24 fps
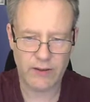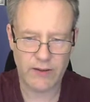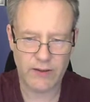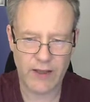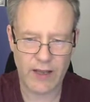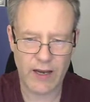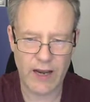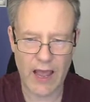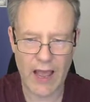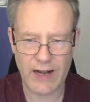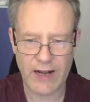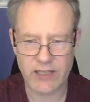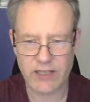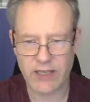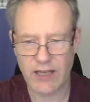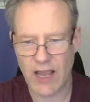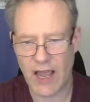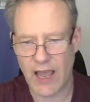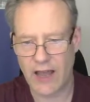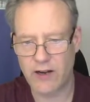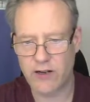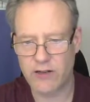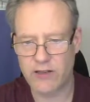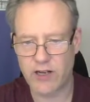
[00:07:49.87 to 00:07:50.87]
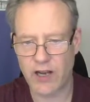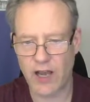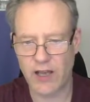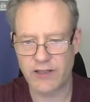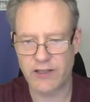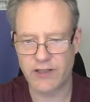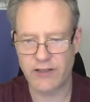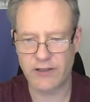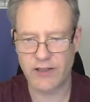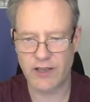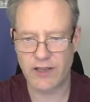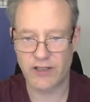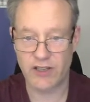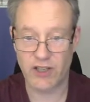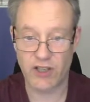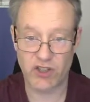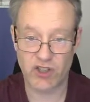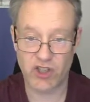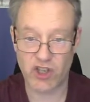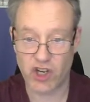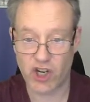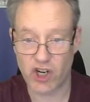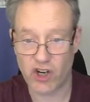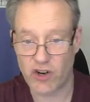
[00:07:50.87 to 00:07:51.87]
that actually energizes that is
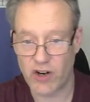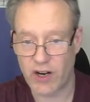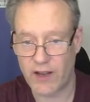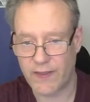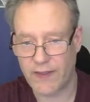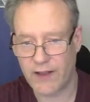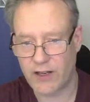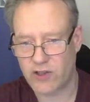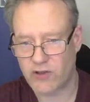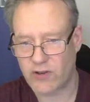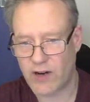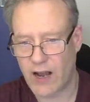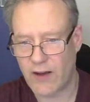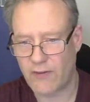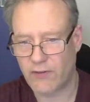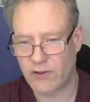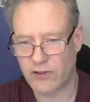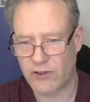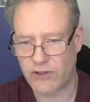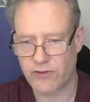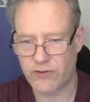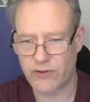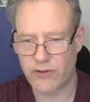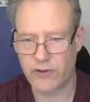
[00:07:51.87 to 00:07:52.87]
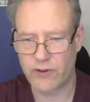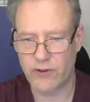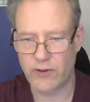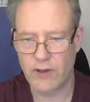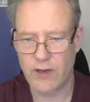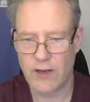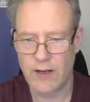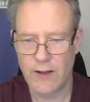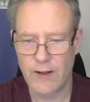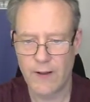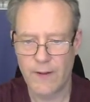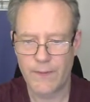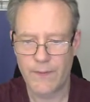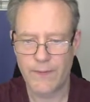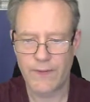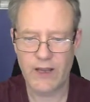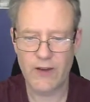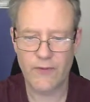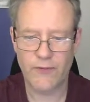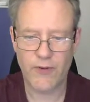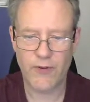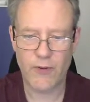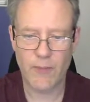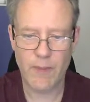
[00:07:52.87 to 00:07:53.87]
current that travels through. The
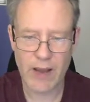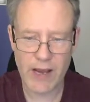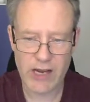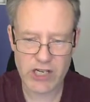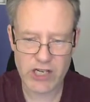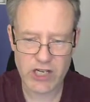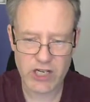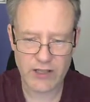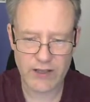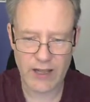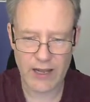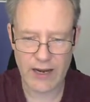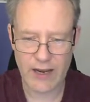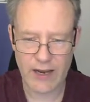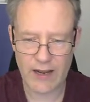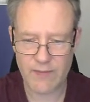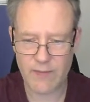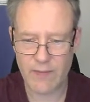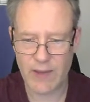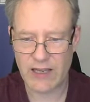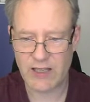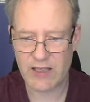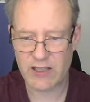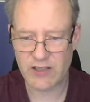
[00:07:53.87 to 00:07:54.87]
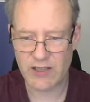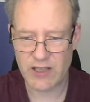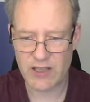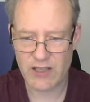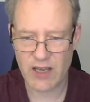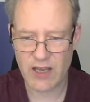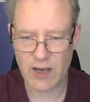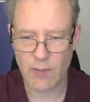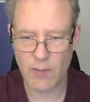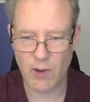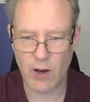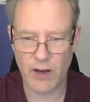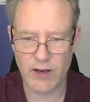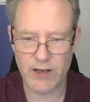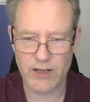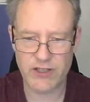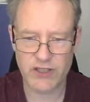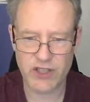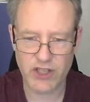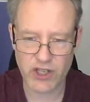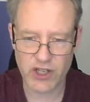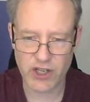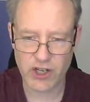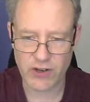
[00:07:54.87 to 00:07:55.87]
information that makes this come on is
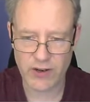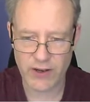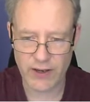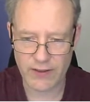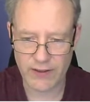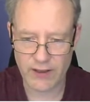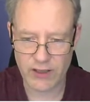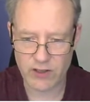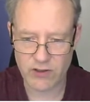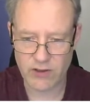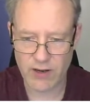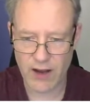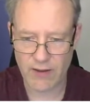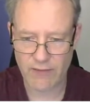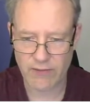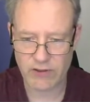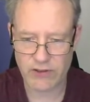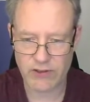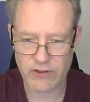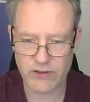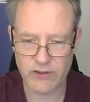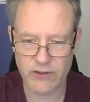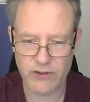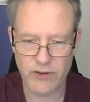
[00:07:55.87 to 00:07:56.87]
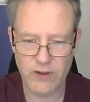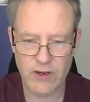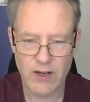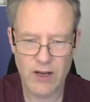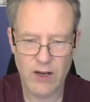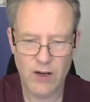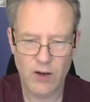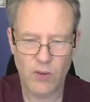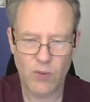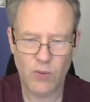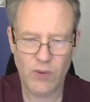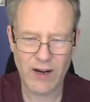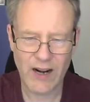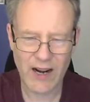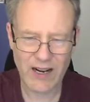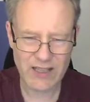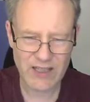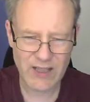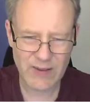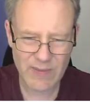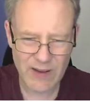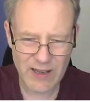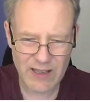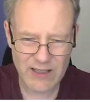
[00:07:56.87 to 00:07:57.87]
current that travels through. What
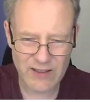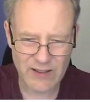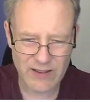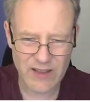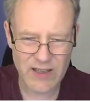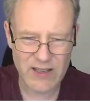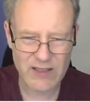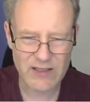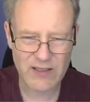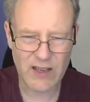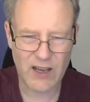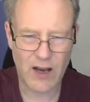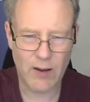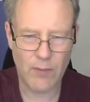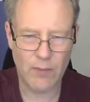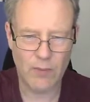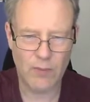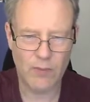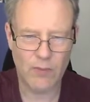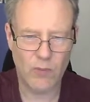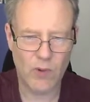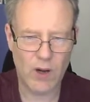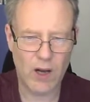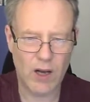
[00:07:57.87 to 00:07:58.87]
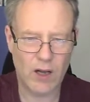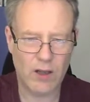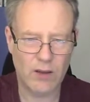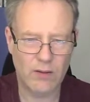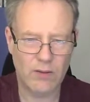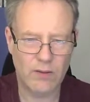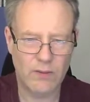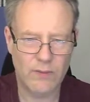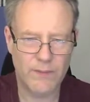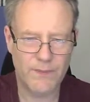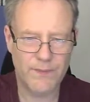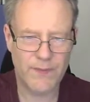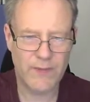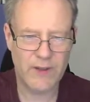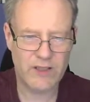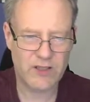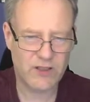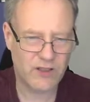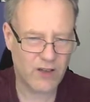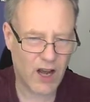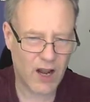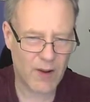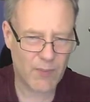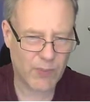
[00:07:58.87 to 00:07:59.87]
actually makes this come? Well, it's
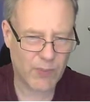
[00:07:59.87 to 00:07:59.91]
not